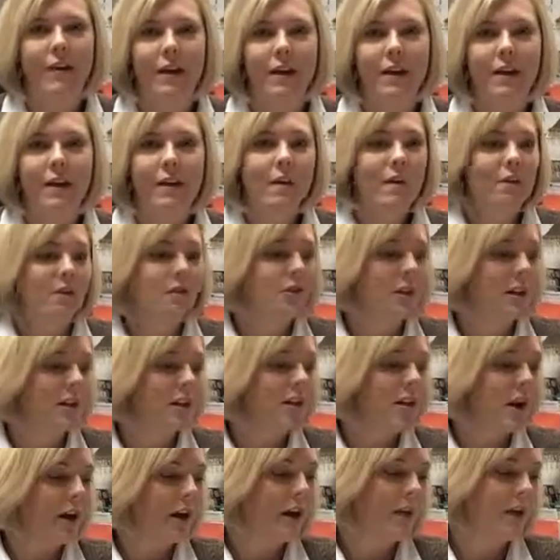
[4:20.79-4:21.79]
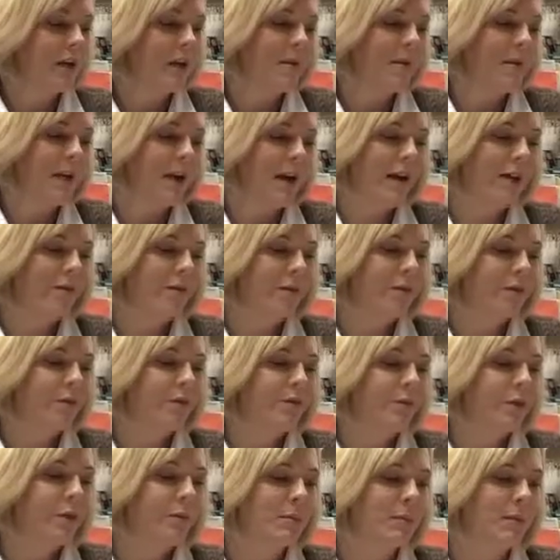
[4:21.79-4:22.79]
I try to talk it up and have the
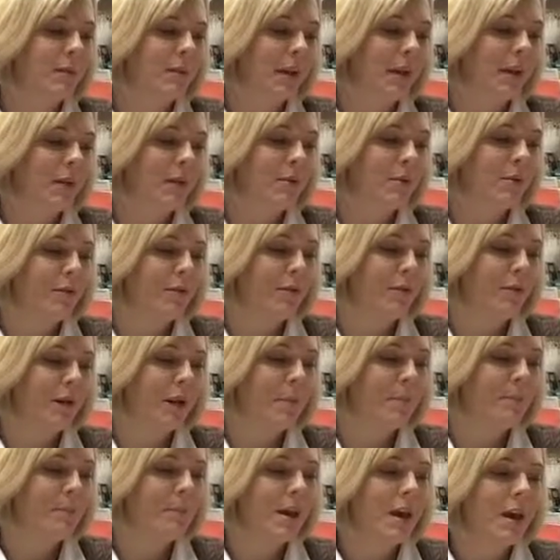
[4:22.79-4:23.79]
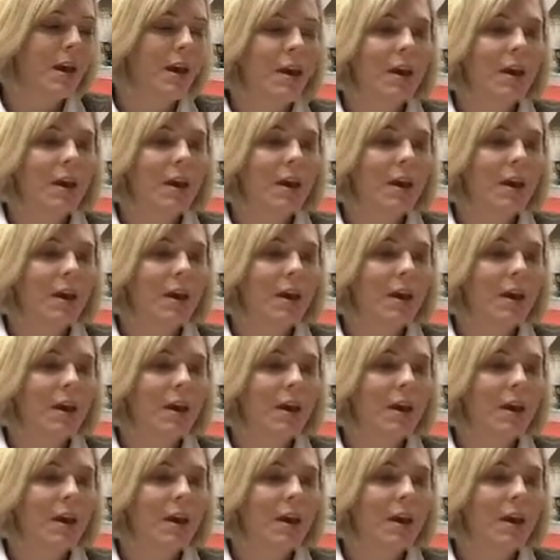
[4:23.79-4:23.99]
forms available for them.